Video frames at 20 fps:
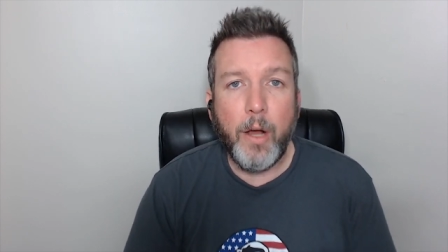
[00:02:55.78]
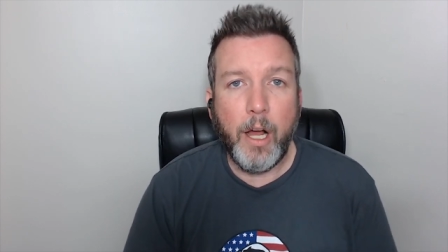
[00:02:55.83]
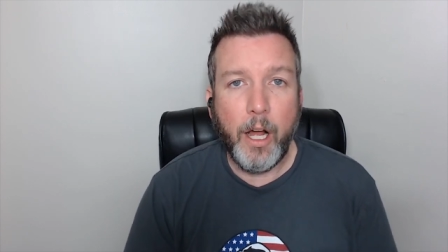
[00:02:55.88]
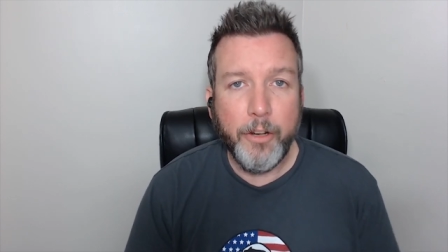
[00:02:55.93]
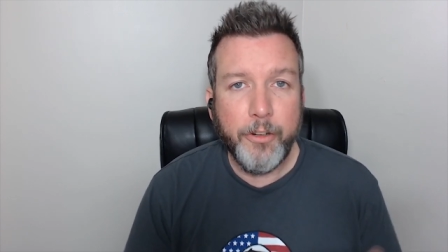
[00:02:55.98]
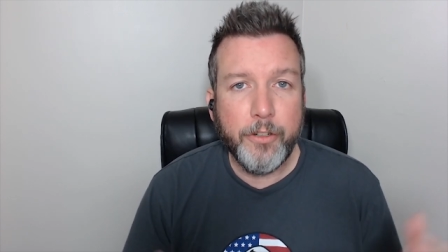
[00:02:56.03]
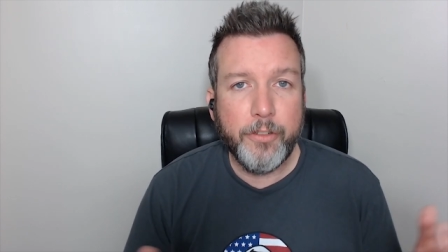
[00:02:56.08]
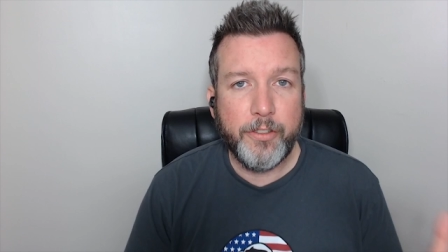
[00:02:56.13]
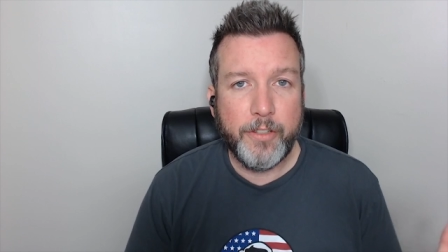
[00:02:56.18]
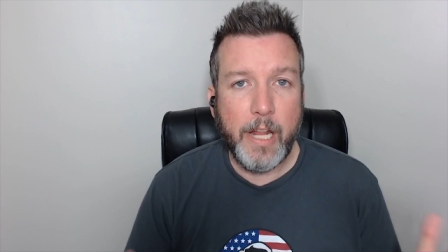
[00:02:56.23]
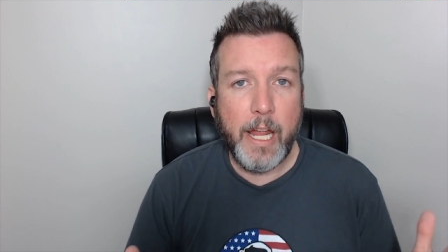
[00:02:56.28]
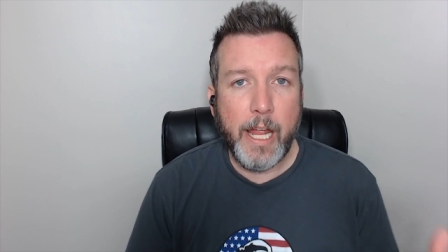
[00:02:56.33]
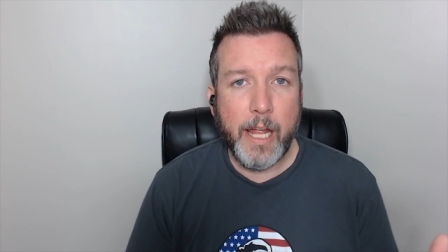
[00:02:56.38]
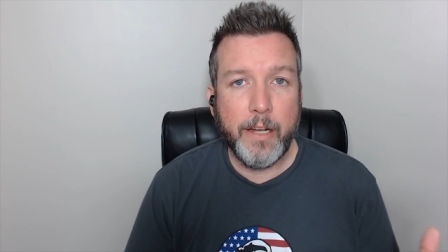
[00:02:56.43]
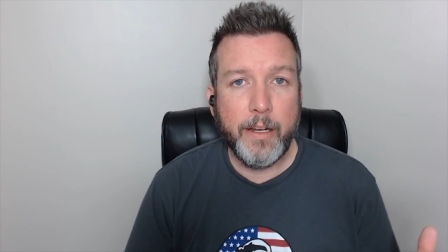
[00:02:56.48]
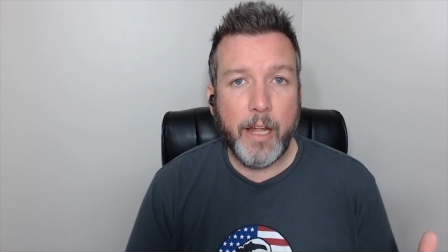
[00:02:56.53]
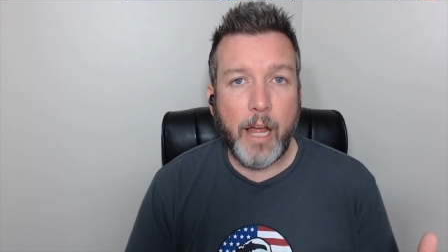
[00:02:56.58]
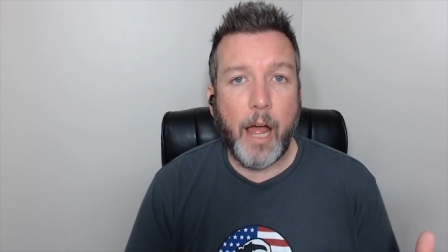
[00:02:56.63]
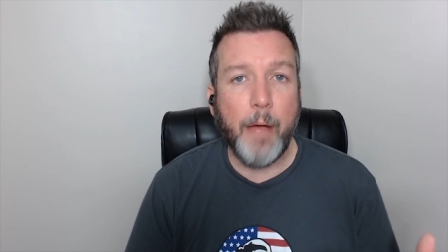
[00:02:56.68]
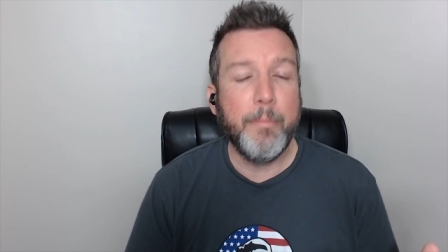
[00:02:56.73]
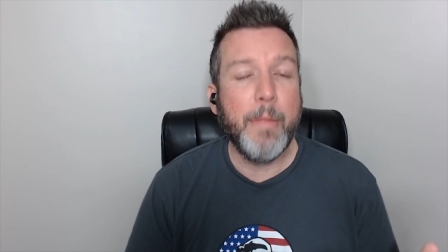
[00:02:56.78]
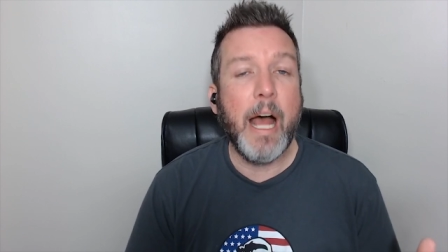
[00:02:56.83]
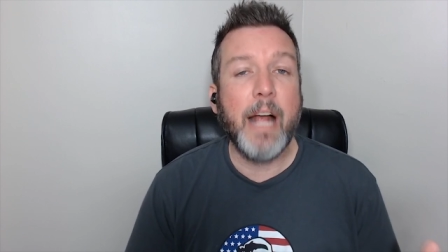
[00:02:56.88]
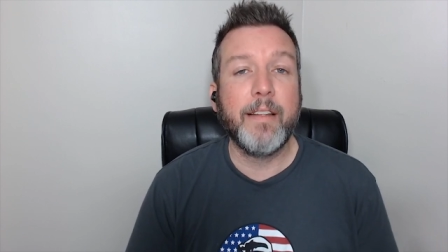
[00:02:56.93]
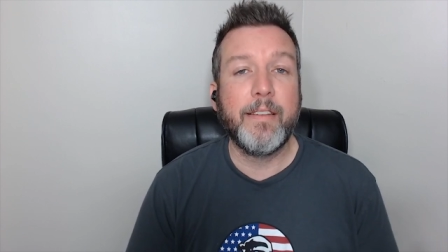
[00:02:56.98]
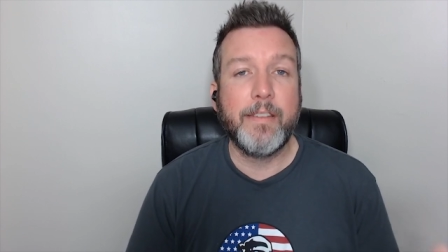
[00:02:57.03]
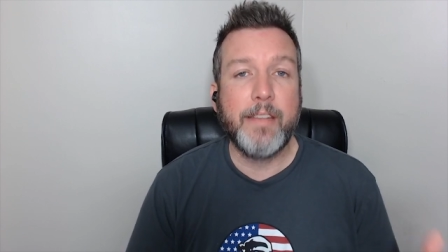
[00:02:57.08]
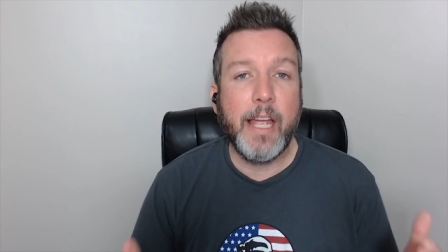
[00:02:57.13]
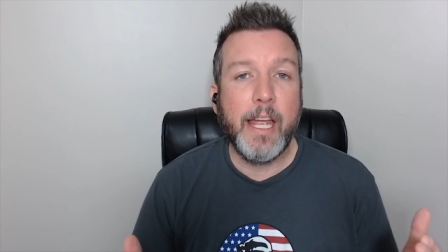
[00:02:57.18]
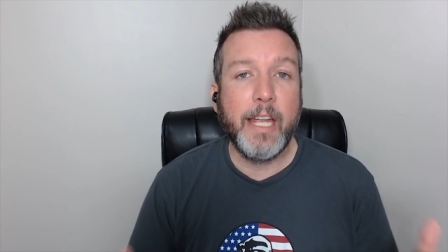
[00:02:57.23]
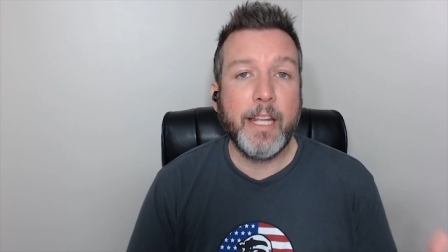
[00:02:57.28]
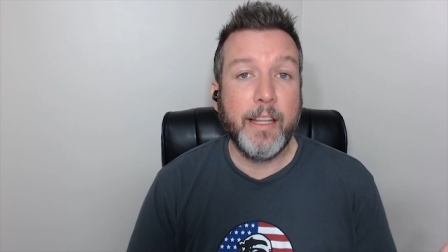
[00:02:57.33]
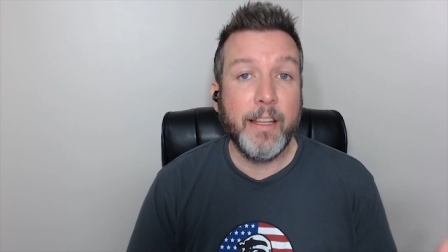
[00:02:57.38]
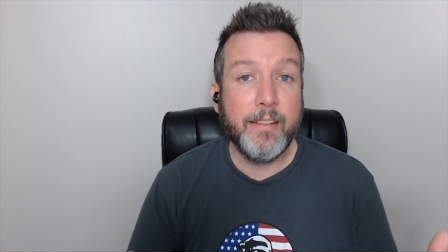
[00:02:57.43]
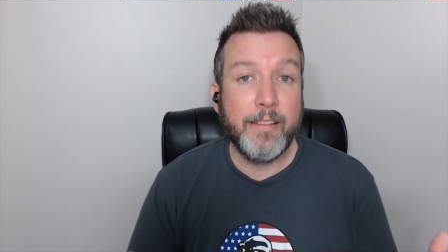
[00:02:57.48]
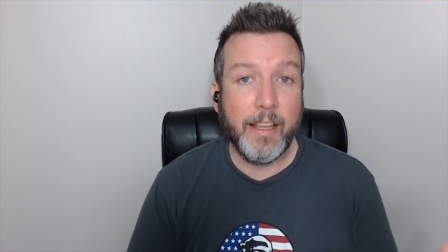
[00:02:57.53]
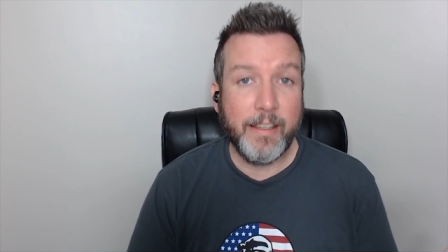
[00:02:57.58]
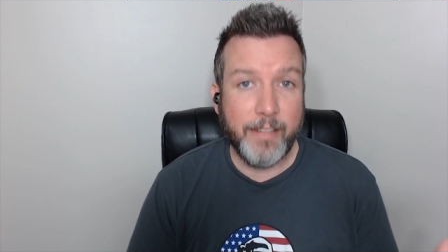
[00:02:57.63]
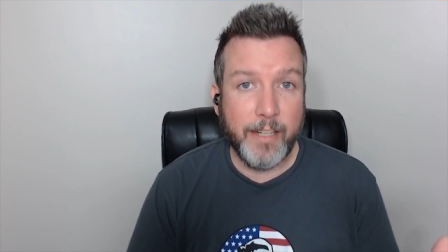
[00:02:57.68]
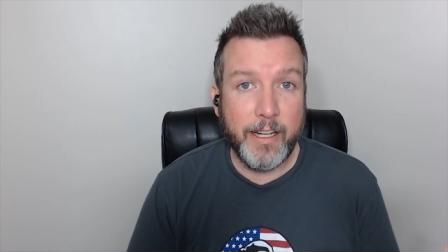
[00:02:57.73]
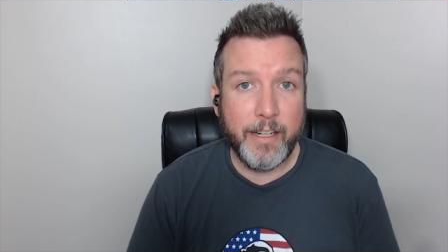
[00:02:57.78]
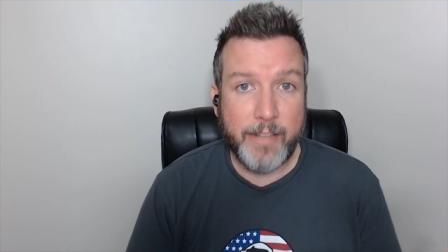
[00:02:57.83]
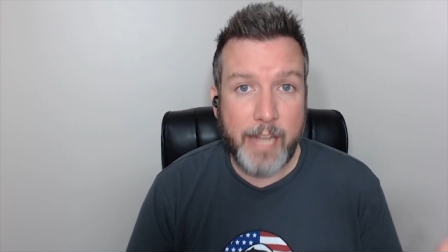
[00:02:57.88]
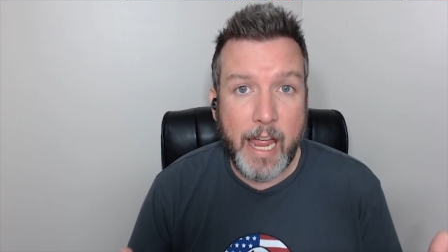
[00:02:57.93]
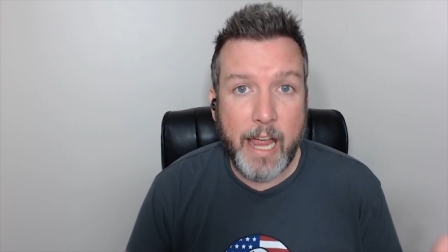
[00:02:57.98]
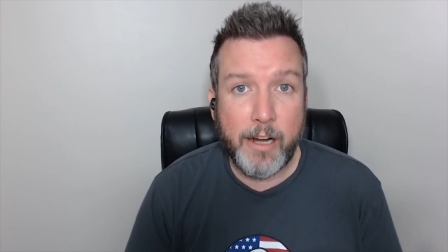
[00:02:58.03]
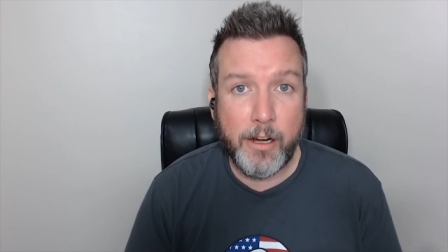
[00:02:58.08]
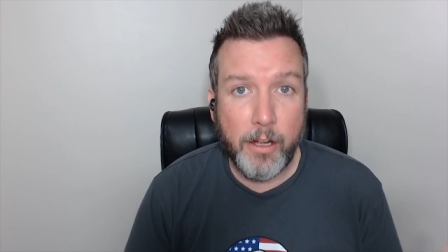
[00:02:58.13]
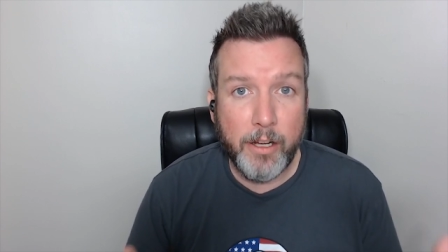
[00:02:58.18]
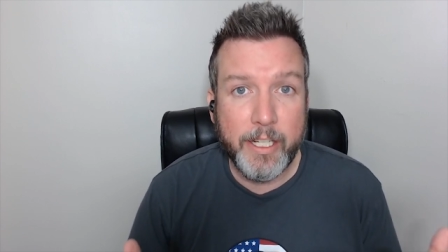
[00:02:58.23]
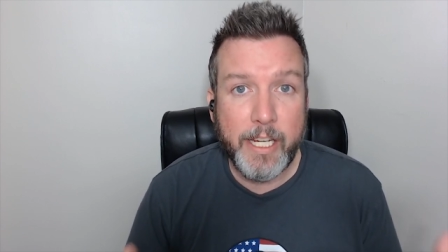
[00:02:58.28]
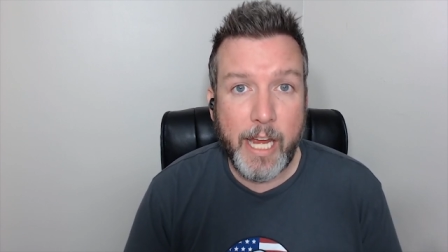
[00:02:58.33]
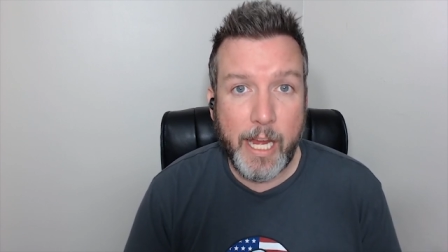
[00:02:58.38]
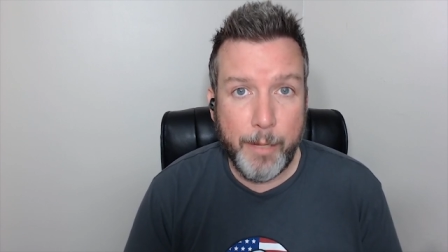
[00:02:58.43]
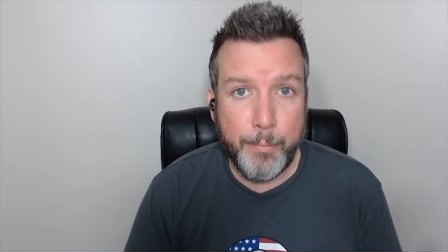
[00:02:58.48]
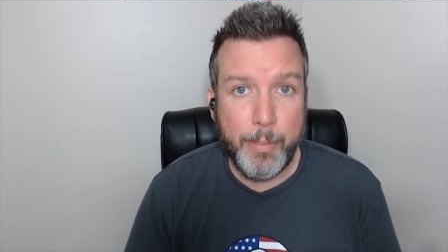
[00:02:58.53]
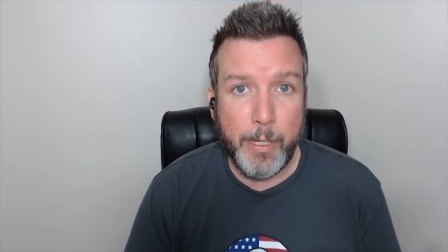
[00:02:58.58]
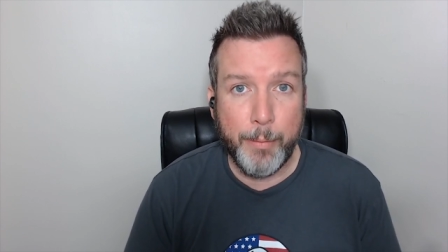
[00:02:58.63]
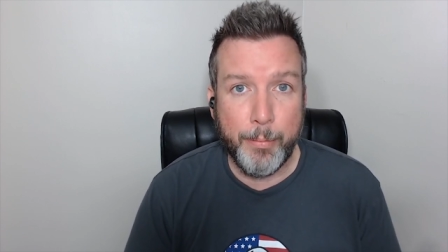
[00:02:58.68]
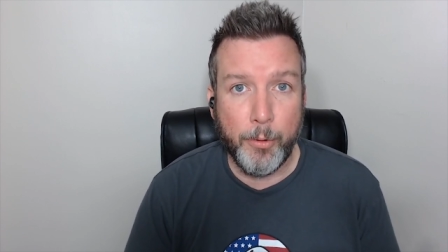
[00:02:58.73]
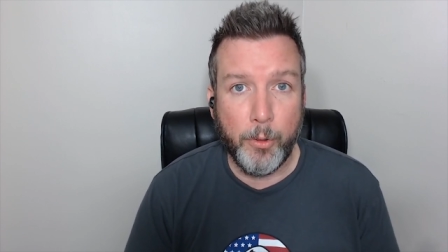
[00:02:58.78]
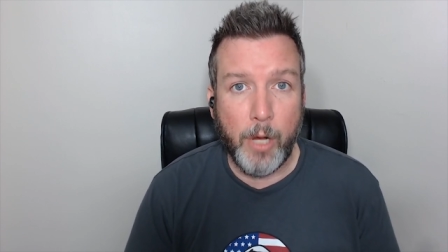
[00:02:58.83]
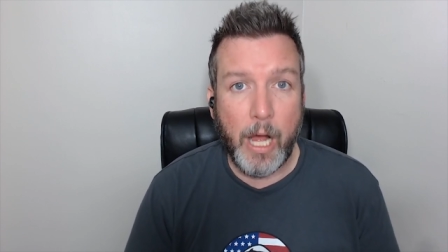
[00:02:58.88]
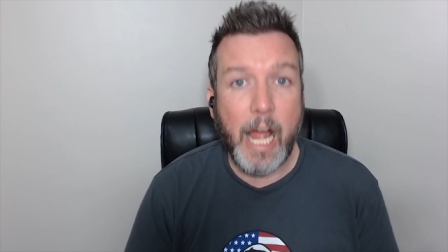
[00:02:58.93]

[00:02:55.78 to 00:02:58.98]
Understand, I'm not saying this as an attack on gay people.